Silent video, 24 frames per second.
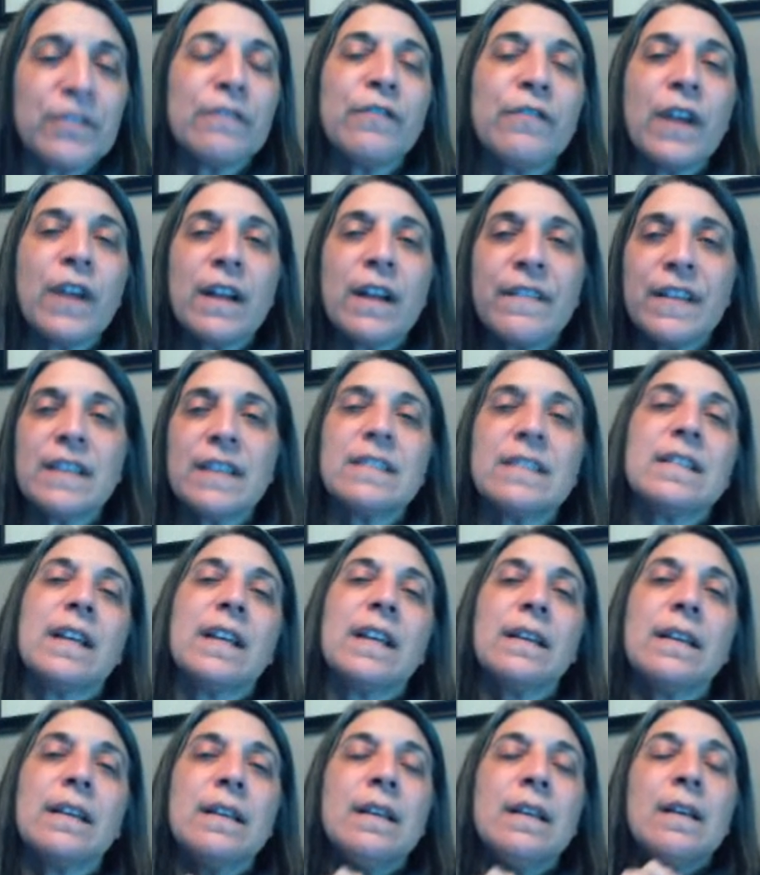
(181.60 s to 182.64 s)
in front of us,
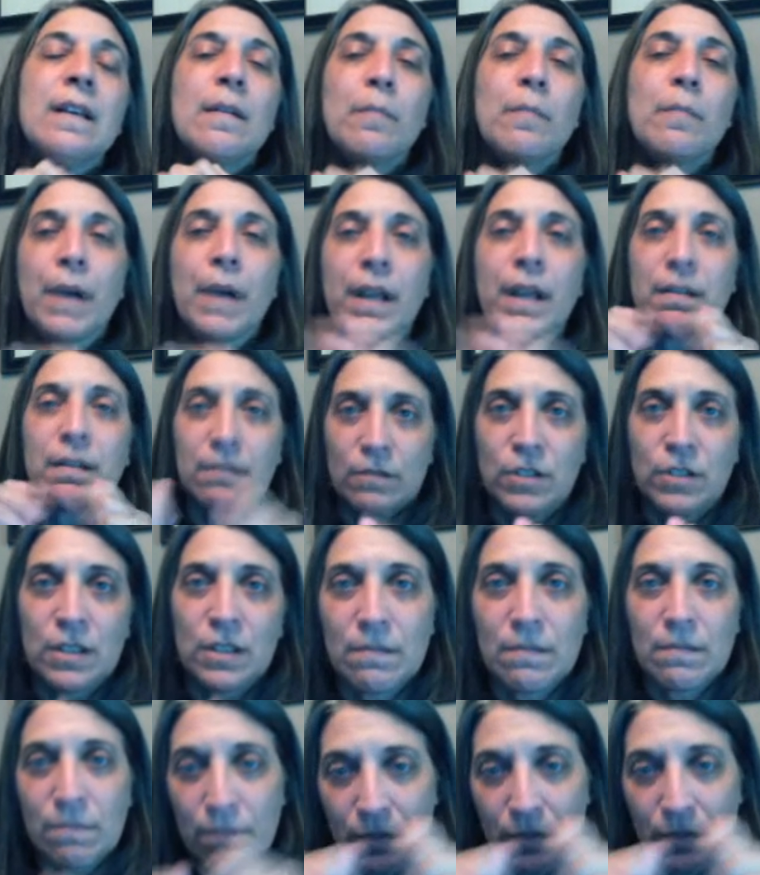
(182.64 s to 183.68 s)
but
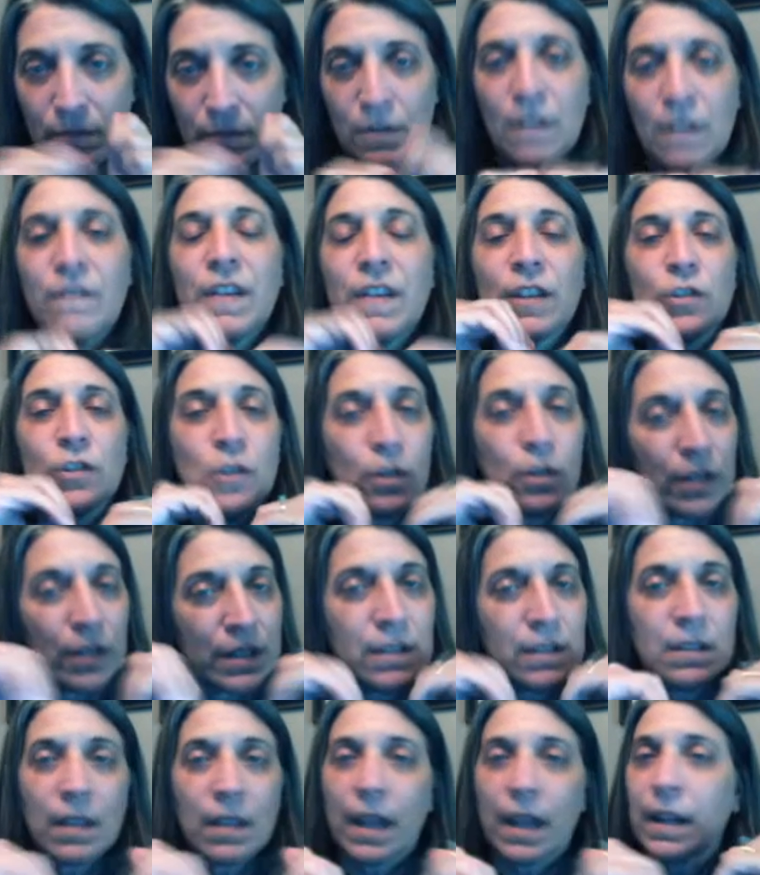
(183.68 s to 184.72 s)
just conventional
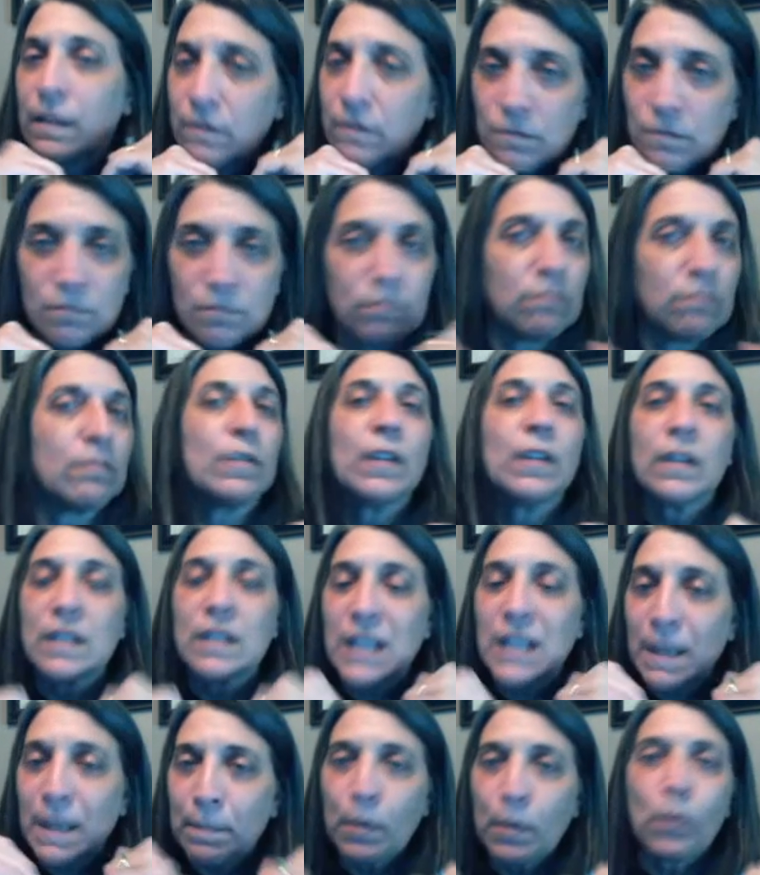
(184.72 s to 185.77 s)
is like the
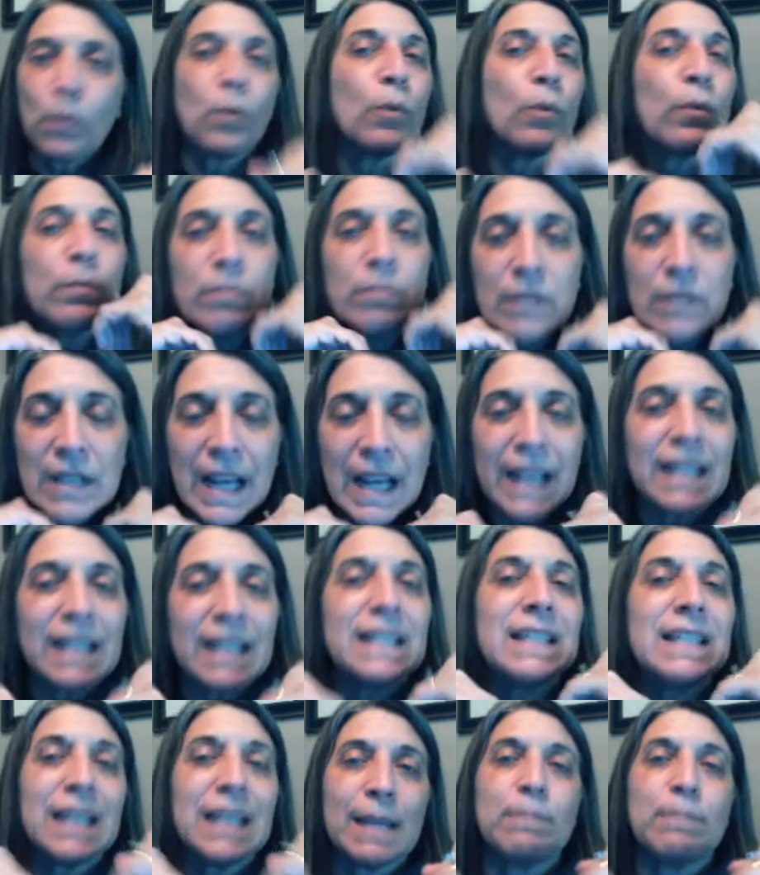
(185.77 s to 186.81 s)
typical nice
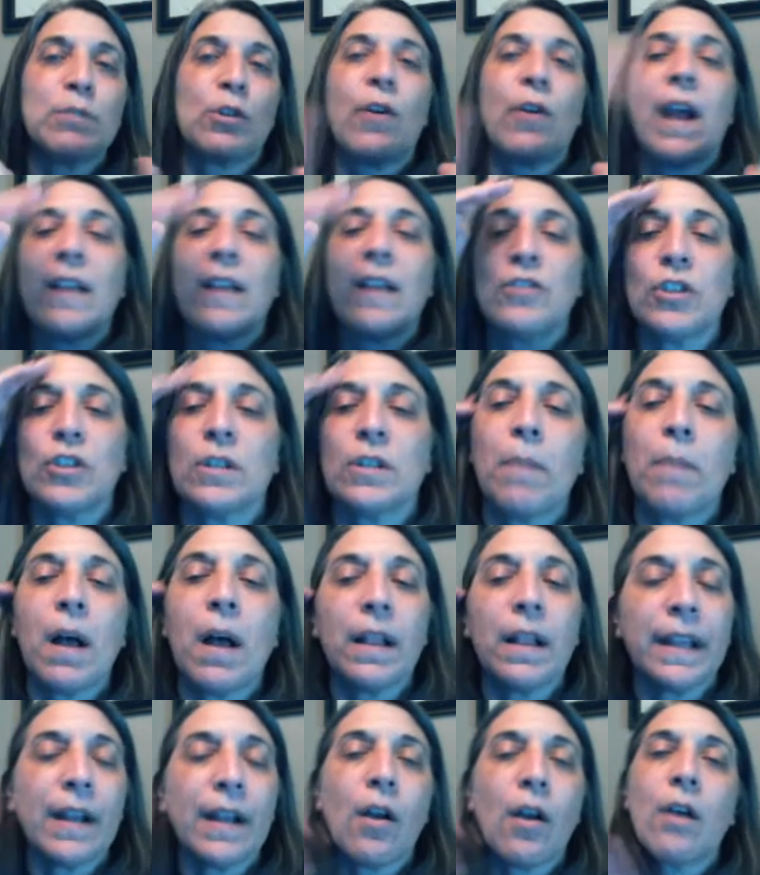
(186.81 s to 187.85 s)
deep scratches.
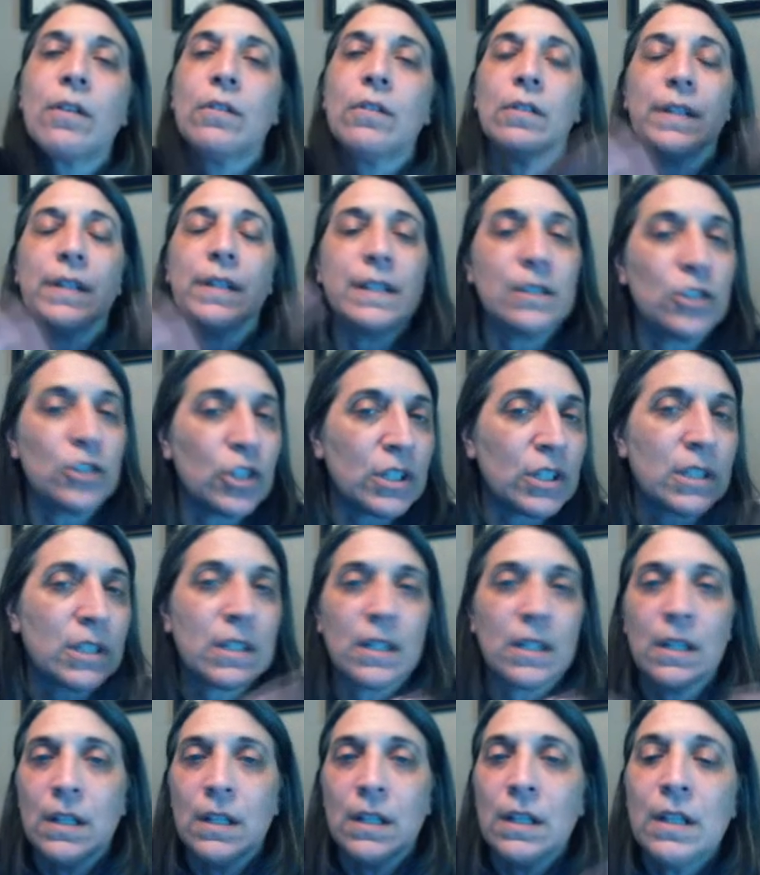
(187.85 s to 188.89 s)
Polygonal is
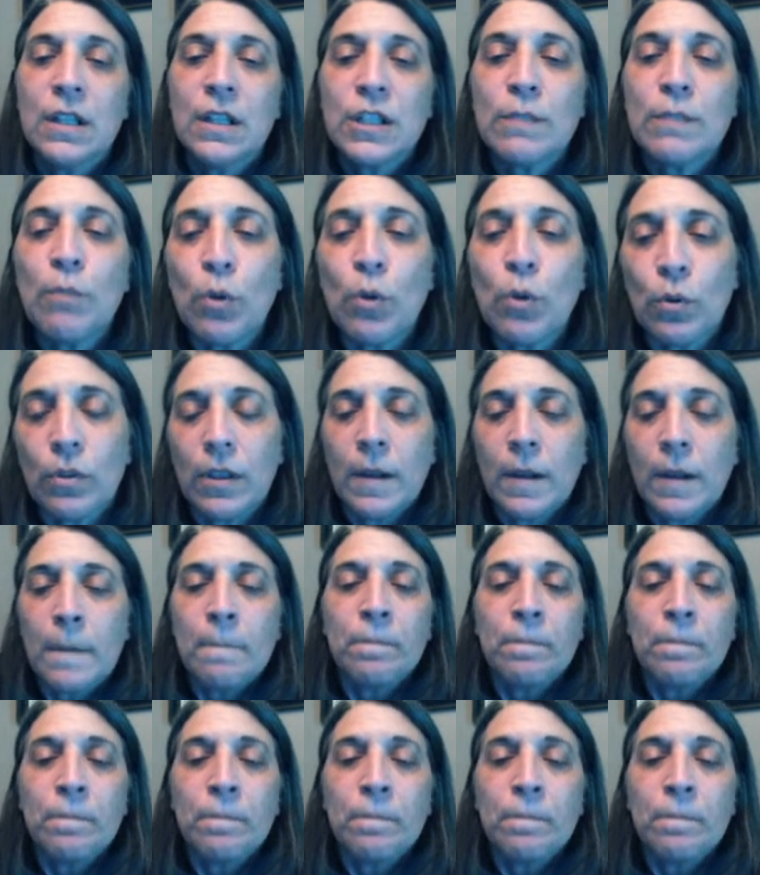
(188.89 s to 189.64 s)
just smooth.